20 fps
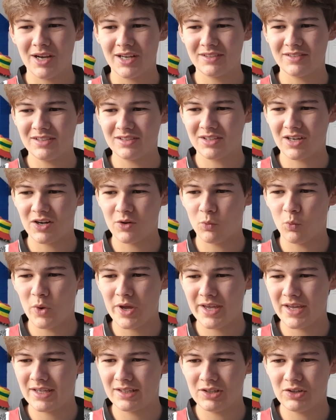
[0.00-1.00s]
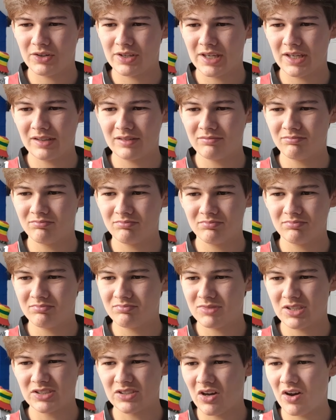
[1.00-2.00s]
It's this kind of weird looking
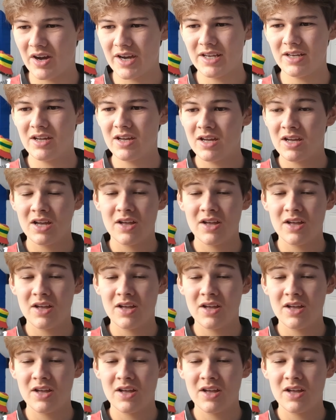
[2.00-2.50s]
design.